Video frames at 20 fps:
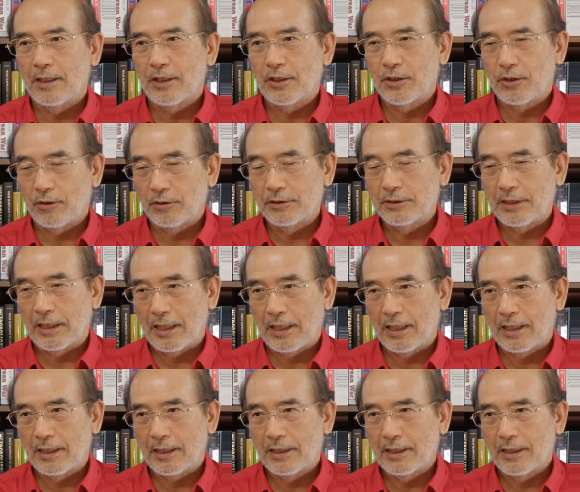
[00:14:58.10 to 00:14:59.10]

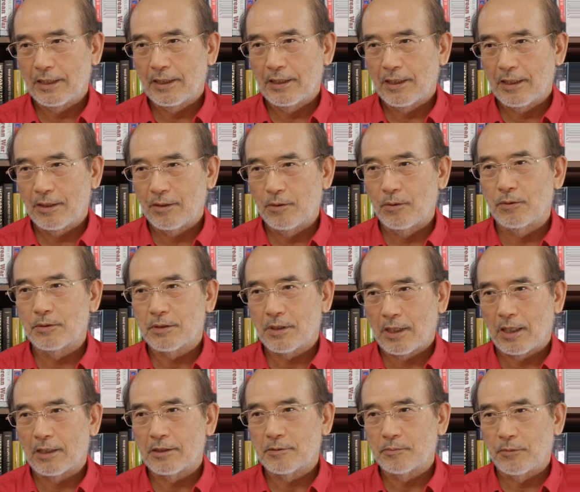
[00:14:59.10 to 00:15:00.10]
Hyundai, those
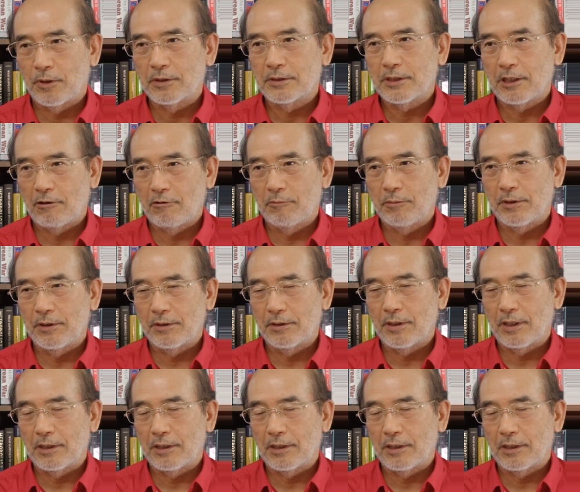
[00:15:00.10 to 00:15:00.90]
cars must have been